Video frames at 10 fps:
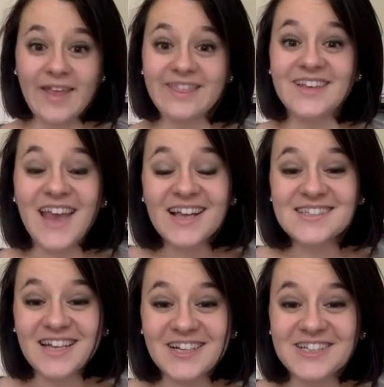The next
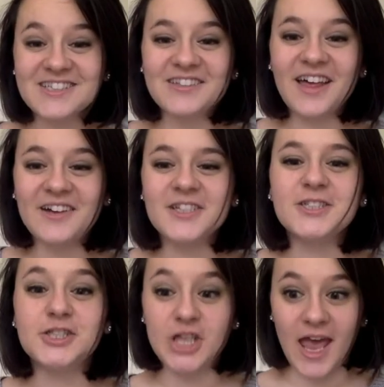letter is the letter
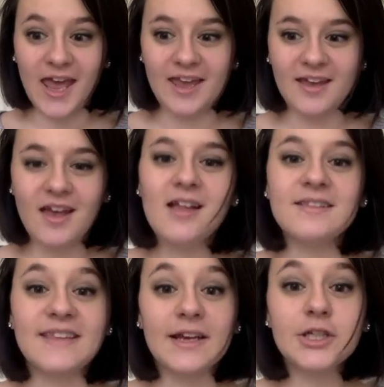J.
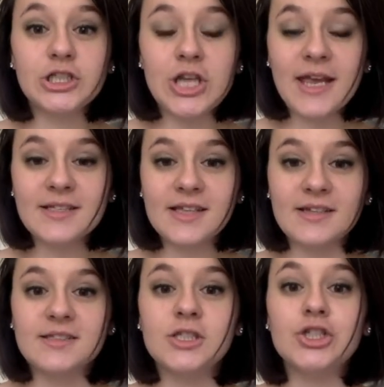Letter J says
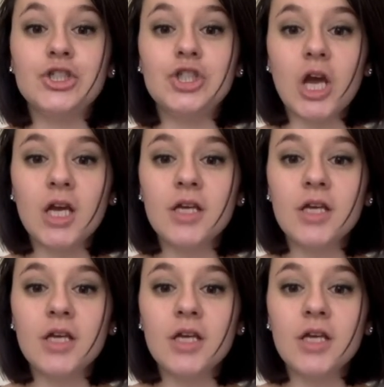J.